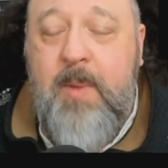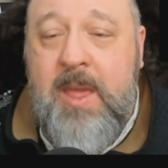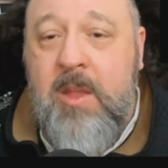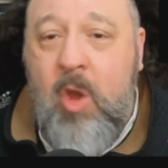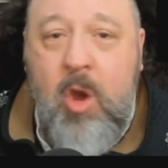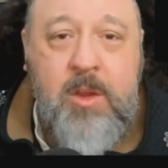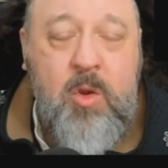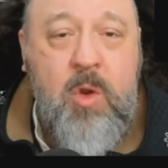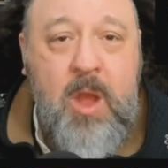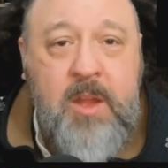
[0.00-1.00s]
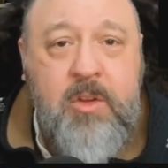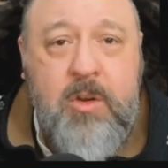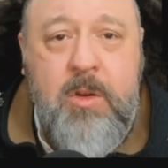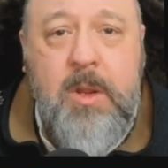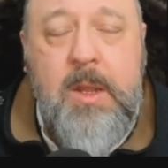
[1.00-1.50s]
in, on, or
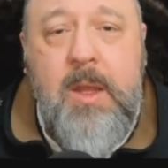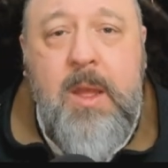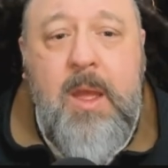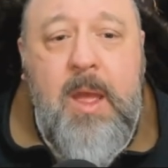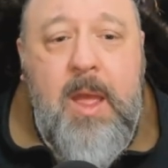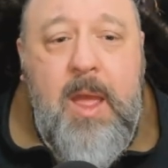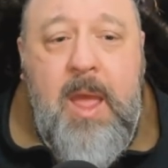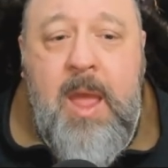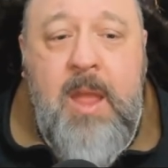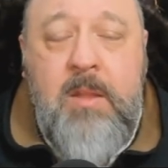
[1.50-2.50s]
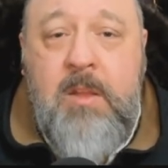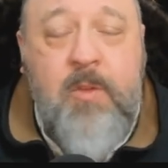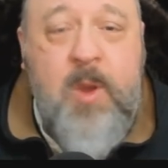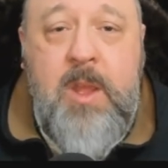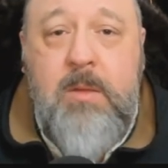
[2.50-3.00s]
under. And it's
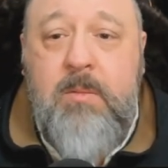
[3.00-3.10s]
free.